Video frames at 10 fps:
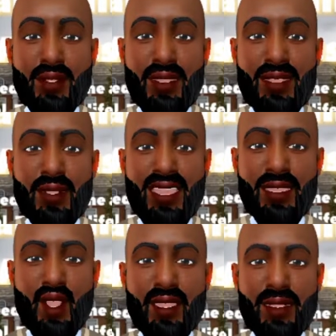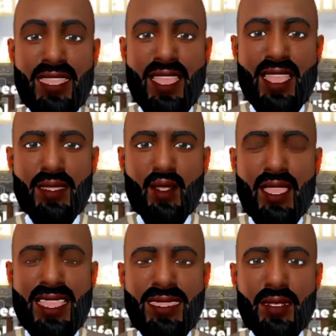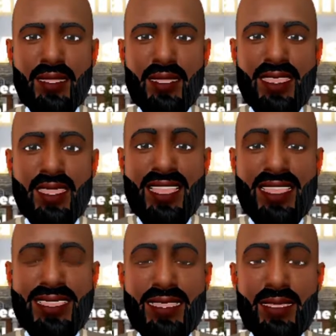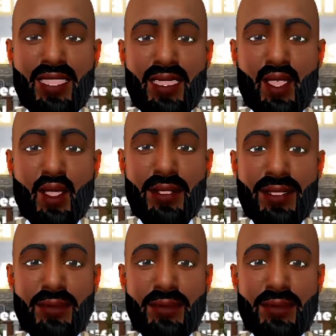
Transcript: it must be authorized under the entity law